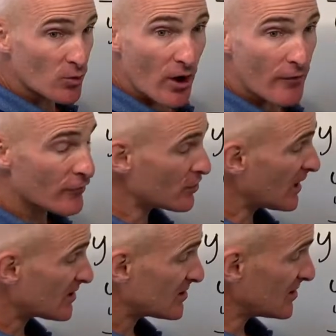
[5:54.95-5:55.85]
where our
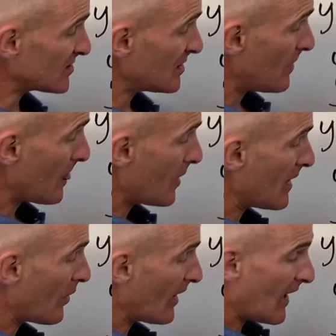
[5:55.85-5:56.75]
vertex is.
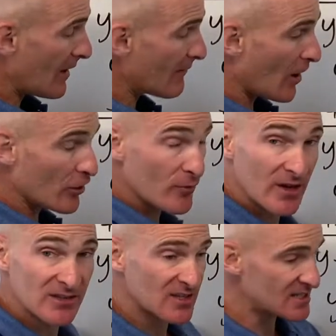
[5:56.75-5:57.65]
Now the a value,
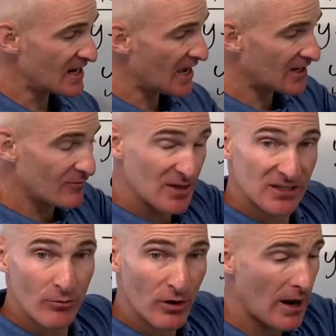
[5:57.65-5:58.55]
because it's negative,
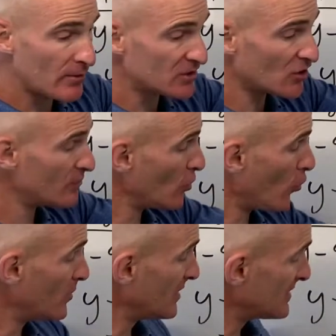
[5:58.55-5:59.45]
means our parabola is going to be
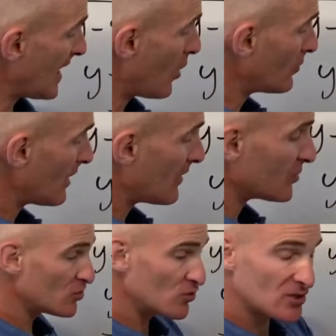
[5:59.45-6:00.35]
opening down, and
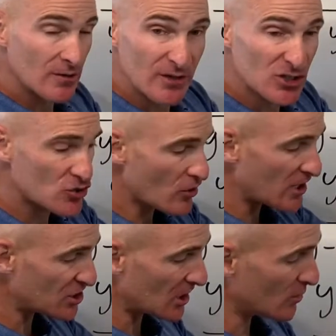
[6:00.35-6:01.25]
is going to be
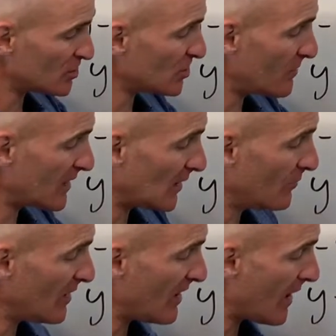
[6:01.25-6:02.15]
stretching it, which is going to make it a
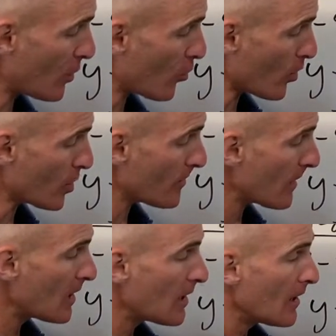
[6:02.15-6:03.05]
little bit narrower.
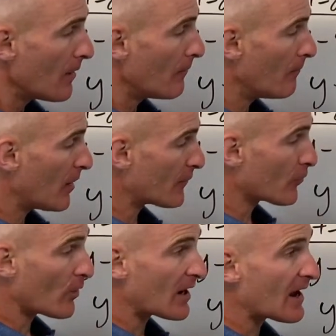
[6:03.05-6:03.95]
But
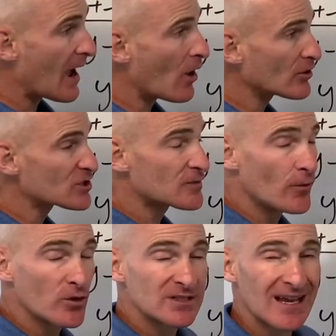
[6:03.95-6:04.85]
for right now, let's just
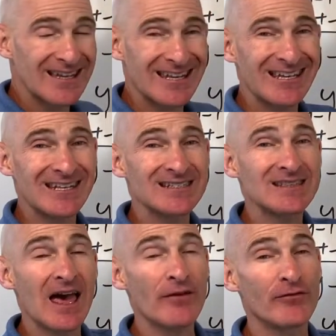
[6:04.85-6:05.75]
focus on getting it into
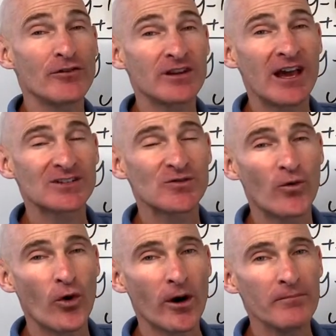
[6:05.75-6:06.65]
that vertex
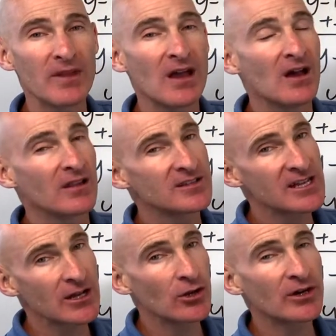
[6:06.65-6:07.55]
form. Let's
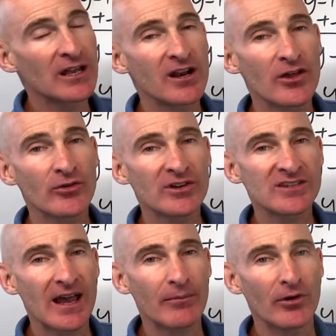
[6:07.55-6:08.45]
take a look at another
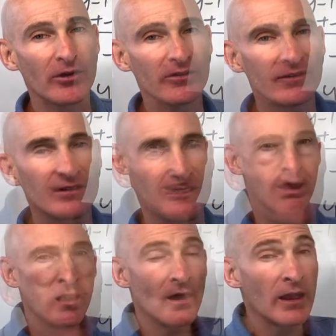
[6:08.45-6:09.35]
example.
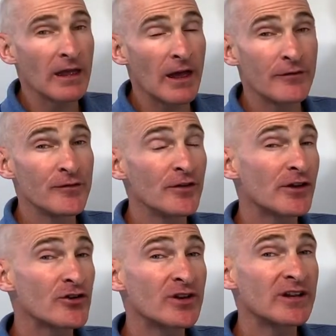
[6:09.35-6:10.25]
If you feel
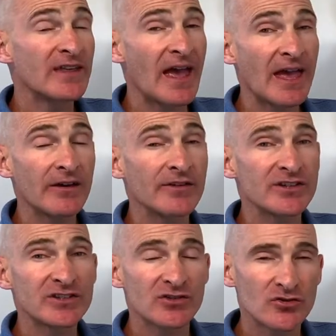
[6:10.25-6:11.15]
like you're getting the hang of
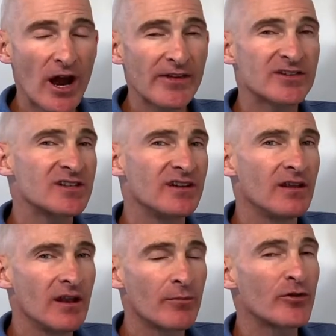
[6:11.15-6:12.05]
this, try this
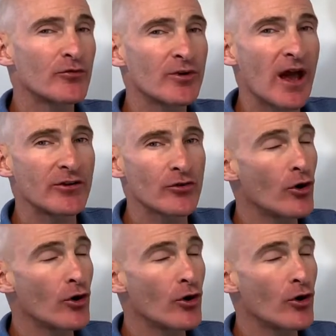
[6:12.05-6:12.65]
number three on your